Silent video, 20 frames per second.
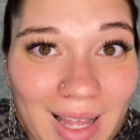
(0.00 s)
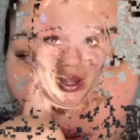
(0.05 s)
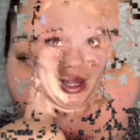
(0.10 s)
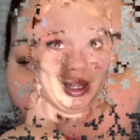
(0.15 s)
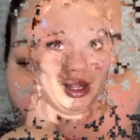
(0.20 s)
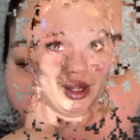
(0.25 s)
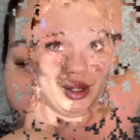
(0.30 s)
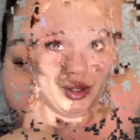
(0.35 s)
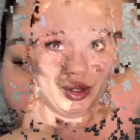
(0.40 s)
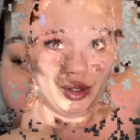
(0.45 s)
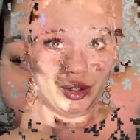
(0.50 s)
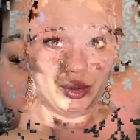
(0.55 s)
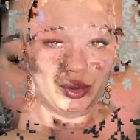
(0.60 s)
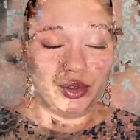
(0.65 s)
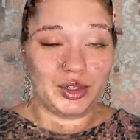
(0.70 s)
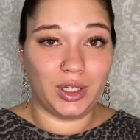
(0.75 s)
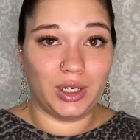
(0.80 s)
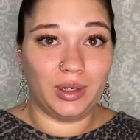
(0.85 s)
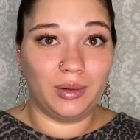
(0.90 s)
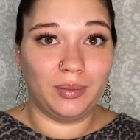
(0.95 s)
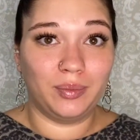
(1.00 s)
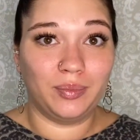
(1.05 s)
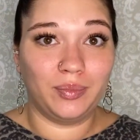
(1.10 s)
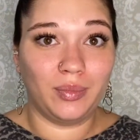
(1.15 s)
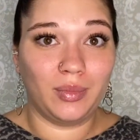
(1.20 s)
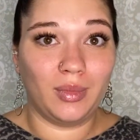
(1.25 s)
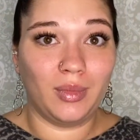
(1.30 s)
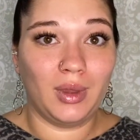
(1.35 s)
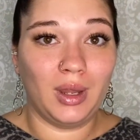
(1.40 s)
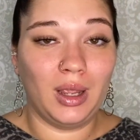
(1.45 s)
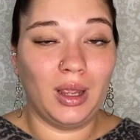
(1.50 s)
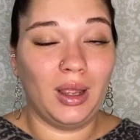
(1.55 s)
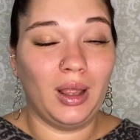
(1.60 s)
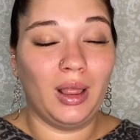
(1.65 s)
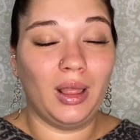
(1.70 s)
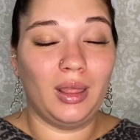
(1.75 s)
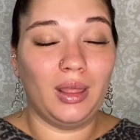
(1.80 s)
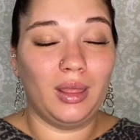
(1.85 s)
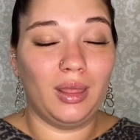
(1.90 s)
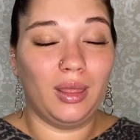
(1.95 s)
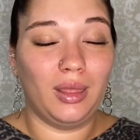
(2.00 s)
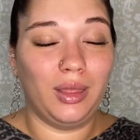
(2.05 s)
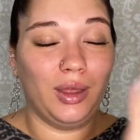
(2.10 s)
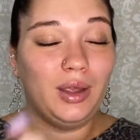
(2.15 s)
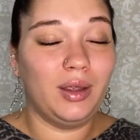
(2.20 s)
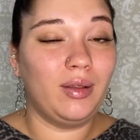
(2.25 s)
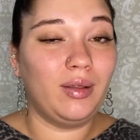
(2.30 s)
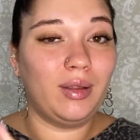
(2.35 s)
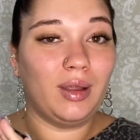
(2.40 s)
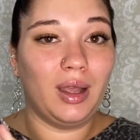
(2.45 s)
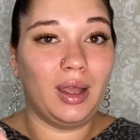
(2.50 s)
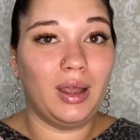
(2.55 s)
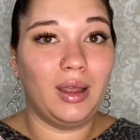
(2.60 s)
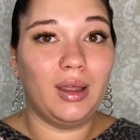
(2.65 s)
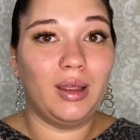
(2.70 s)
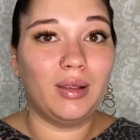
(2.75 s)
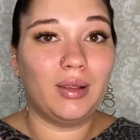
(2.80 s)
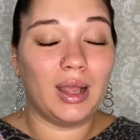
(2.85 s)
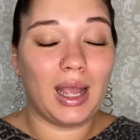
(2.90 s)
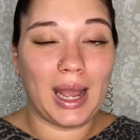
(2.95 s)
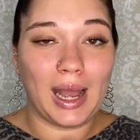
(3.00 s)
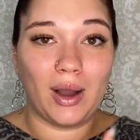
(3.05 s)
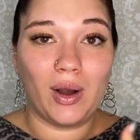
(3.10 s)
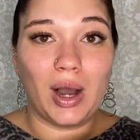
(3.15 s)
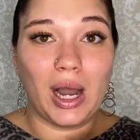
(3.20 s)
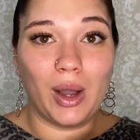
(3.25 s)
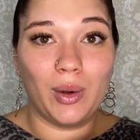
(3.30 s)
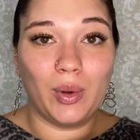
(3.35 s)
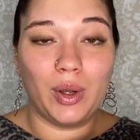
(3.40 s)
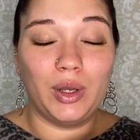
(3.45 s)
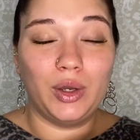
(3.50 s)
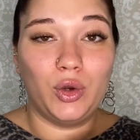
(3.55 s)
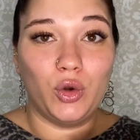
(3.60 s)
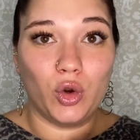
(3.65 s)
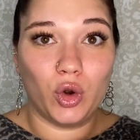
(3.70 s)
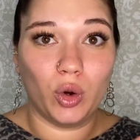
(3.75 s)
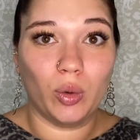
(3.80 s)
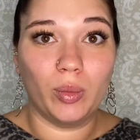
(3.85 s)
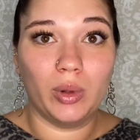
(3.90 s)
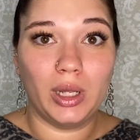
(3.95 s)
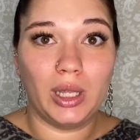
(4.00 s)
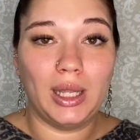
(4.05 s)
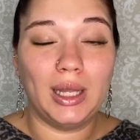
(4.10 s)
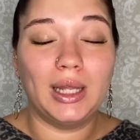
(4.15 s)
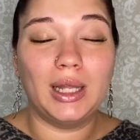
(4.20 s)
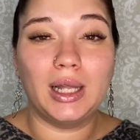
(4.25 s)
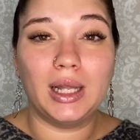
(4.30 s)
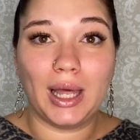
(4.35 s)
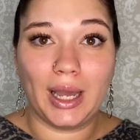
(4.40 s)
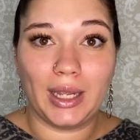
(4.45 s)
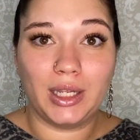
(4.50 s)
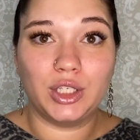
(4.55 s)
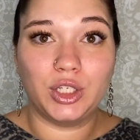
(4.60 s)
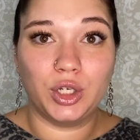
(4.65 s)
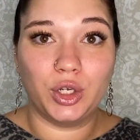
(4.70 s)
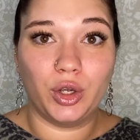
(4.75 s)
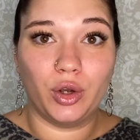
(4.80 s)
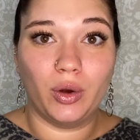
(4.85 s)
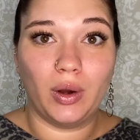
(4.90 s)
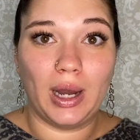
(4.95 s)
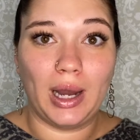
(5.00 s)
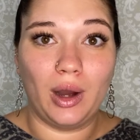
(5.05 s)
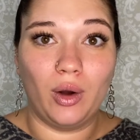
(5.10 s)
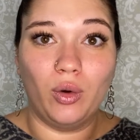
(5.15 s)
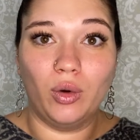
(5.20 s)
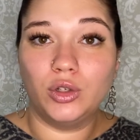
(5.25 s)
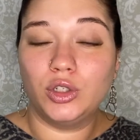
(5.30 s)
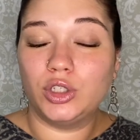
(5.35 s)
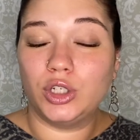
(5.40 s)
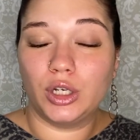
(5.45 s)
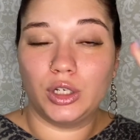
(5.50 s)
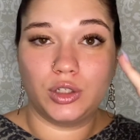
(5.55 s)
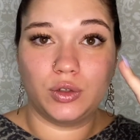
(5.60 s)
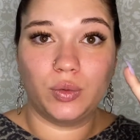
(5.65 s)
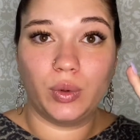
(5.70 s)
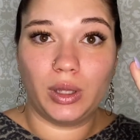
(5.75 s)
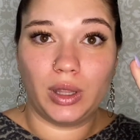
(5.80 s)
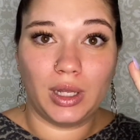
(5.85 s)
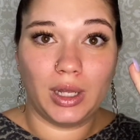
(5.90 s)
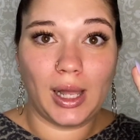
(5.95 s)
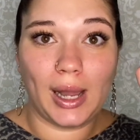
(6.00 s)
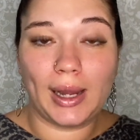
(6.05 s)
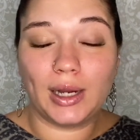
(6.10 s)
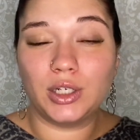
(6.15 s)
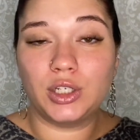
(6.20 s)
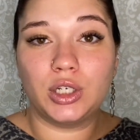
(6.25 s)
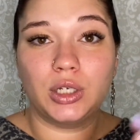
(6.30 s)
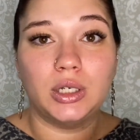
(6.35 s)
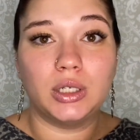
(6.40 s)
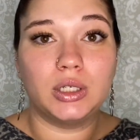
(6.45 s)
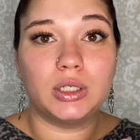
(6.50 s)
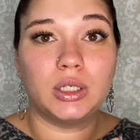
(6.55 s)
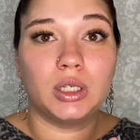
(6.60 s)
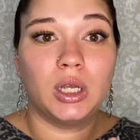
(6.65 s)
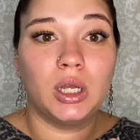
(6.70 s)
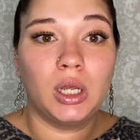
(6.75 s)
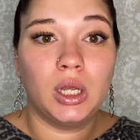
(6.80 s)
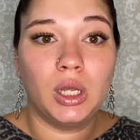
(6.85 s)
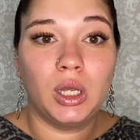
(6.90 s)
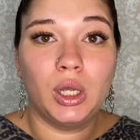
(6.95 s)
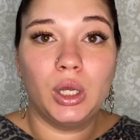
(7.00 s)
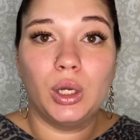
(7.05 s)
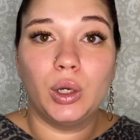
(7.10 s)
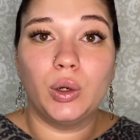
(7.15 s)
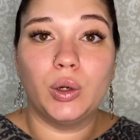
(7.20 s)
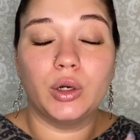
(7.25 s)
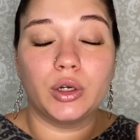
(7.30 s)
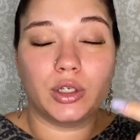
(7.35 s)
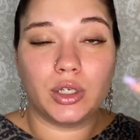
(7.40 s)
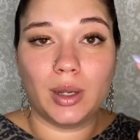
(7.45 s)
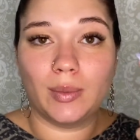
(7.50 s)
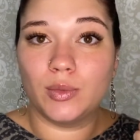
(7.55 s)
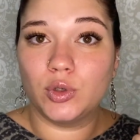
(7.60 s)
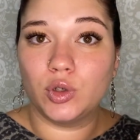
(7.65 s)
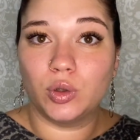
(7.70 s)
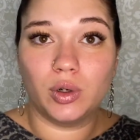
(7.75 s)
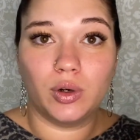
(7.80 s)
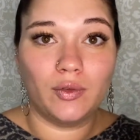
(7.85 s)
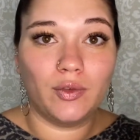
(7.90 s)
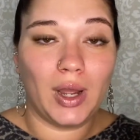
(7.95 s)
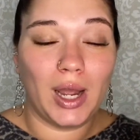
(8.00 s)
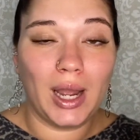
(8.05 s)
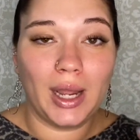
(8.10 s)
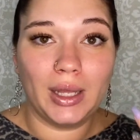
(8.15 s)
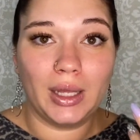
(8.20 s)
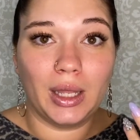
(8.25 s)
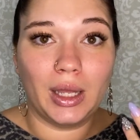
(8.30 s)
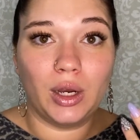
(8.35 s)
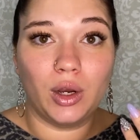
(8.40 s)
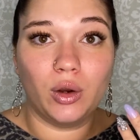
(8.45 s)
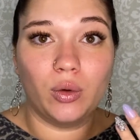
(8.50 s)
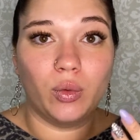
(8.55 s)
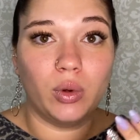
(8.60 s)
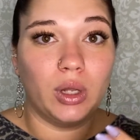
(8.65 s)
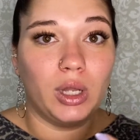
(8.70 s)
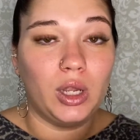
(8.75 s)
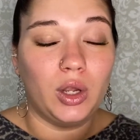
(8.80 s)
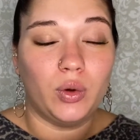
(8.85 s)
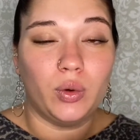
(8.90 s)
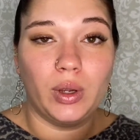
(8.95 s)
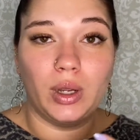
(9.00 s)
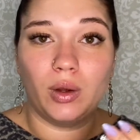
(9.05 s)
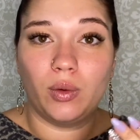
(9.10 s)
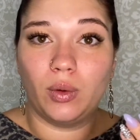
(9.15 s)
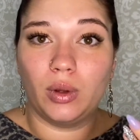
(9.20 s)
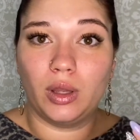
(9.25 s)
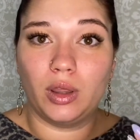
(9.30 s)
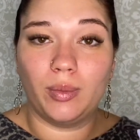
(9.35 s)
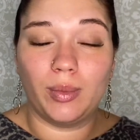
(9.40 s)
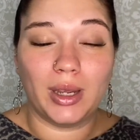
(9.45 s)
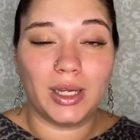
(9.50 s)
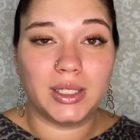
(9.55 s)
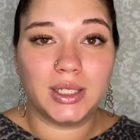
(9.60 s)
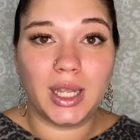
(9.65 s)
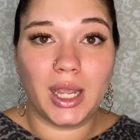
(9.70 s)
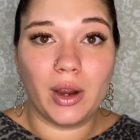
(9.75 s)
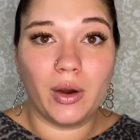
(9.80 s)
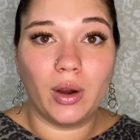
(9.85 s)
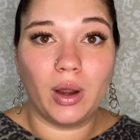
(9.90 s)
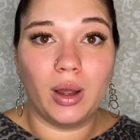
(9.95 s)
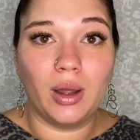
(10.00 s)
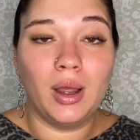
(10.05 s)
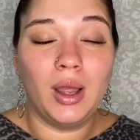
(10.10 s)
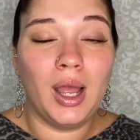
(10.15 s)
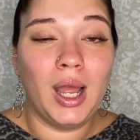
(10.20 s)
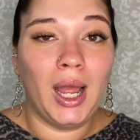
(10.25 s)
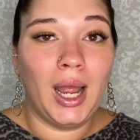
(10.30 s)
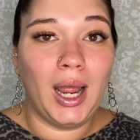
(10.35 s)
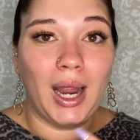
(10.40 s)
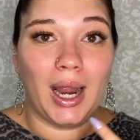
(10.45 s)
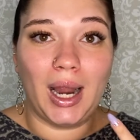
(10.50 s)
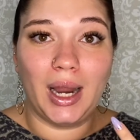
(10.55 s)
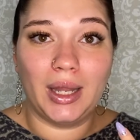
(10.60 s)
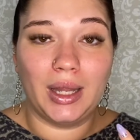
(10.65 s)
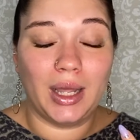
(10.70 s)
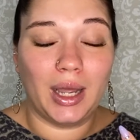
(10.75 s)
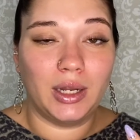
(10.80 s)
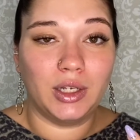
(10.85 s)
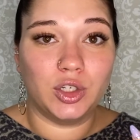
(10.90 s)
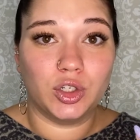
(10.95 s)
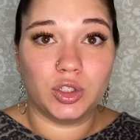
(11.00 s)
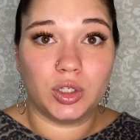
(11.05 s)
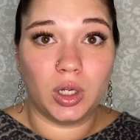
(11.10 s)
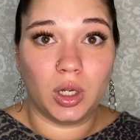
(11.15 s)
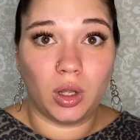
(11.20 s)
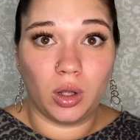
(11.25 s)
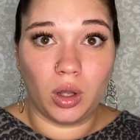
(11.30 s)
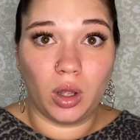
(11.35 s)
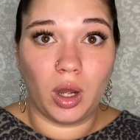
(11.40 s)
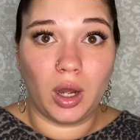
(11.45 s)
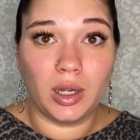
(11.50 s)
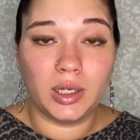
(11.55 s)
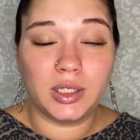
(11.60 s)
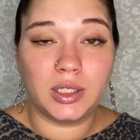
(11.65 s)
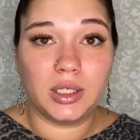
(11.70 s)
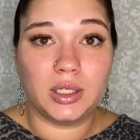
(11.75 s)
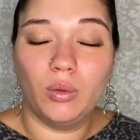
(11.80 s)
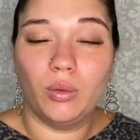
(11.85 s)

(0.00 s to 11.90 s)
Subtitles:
In conclusion, this is how I would normally like to go out, just with lashes or some sort of eyeliner really quick with mascara and then just a gloss.